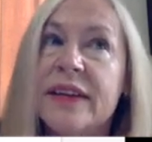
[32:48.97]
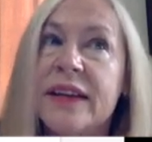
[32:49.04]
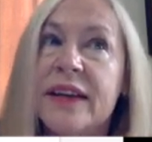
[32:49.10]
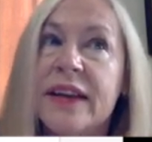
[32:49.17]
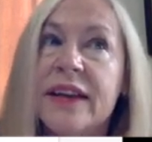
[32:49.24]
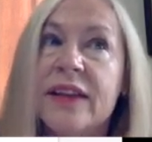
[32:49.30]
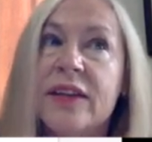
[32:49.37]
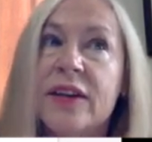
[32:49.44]

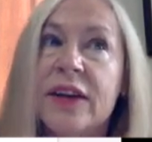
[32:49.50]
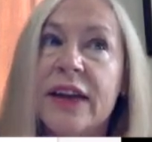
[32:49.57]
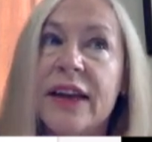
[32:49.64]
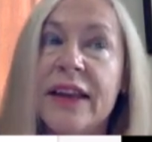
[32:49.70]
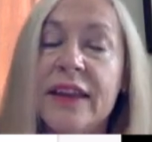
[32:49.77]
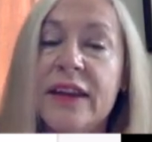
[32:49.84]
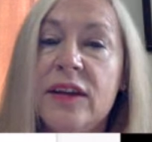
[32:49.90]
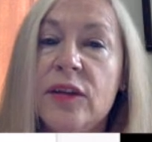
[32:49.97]
either
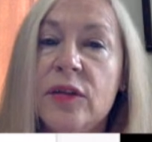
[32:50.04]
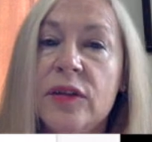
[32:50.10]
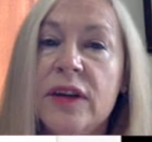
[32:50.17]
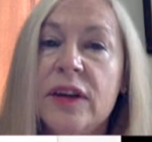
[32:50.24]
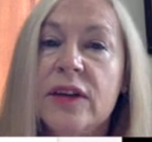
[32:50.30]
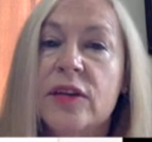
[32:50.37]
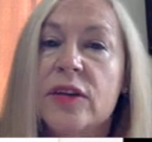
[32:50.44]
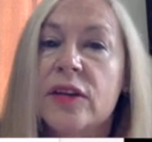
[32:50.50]
in the
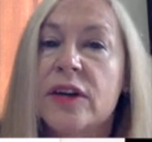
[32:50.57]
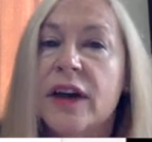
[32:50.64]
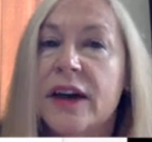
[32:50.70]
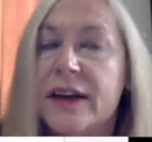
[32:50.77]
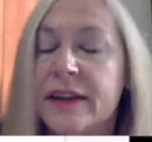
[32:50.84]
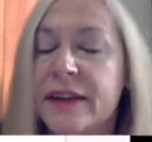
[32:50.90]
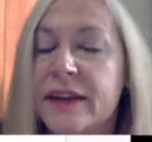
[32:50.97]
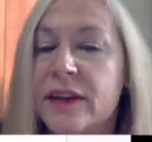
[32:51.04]
union or not
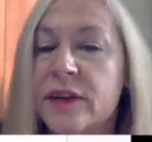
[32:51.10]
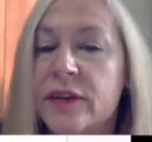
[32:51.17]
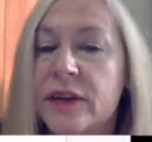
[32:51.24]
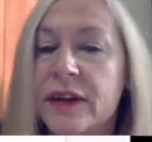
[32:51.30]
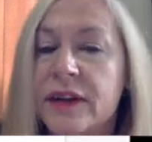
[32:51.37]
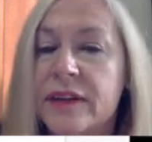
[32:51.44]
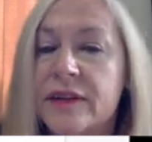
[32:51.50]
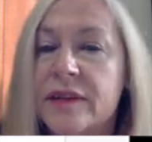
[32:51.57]
in the
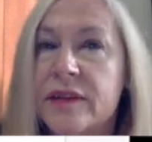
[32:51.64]
union.